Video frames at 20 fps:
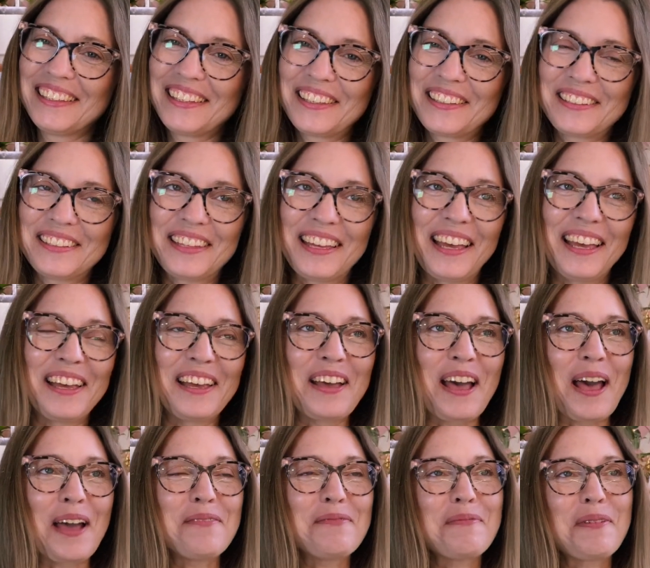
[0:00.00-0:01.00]
Yeah,
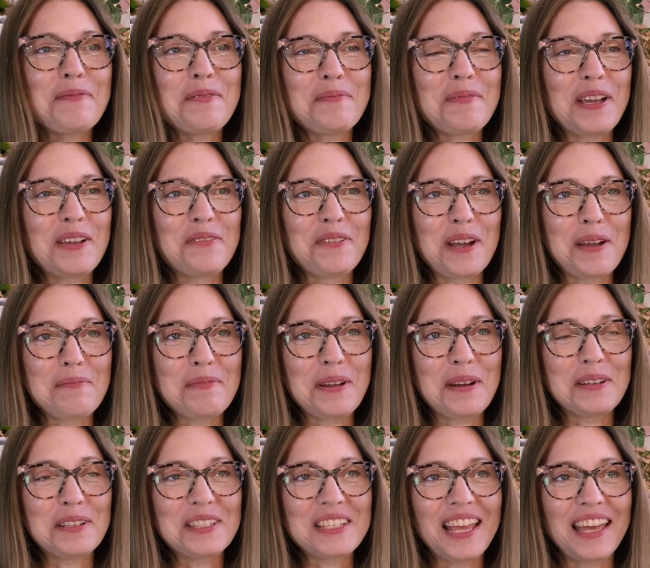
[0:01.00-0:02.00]
I remember my
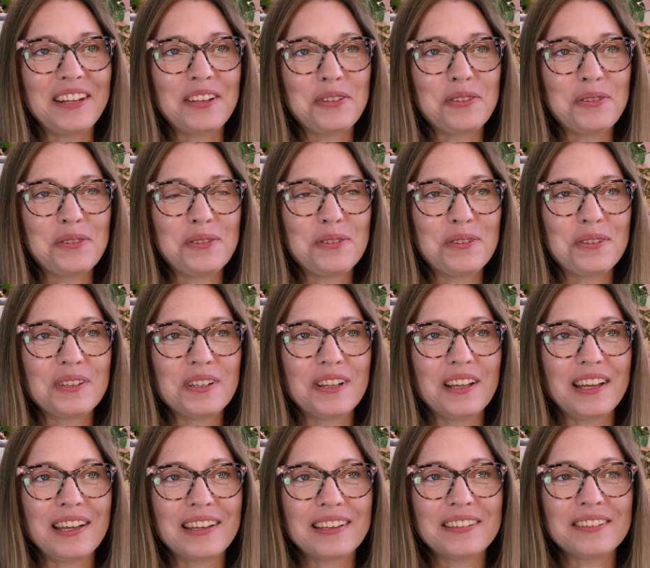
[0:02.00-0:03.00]
grandparents had a cuckoo
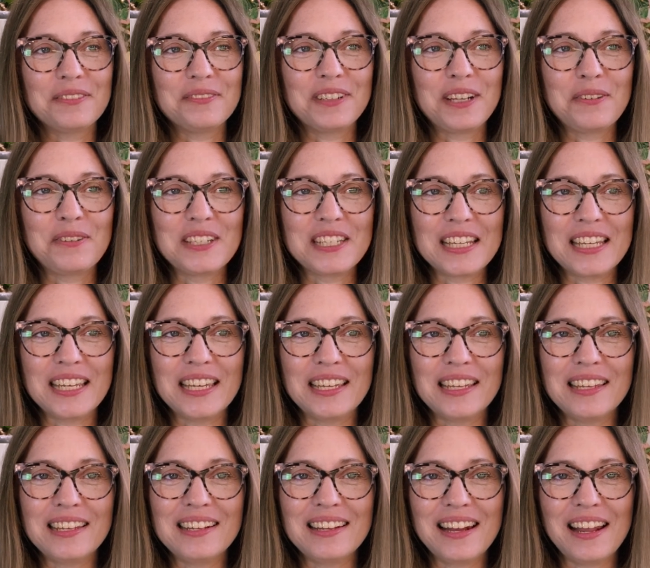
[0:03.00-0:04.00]
clock when I was a
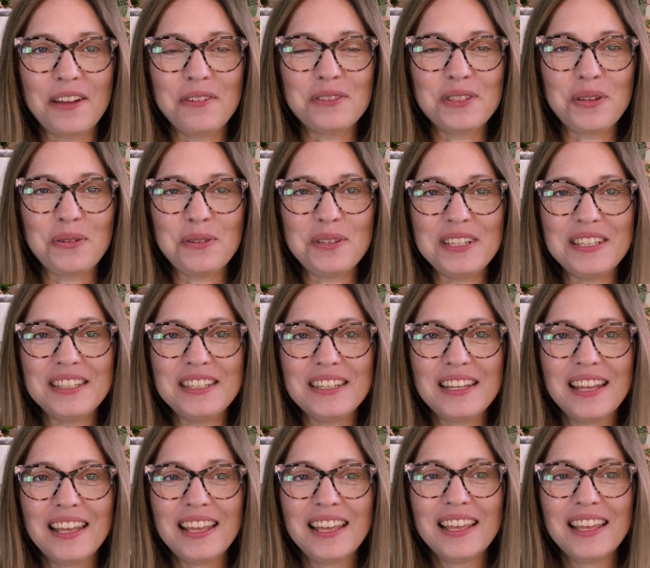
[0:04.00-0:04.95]
kid, and I was always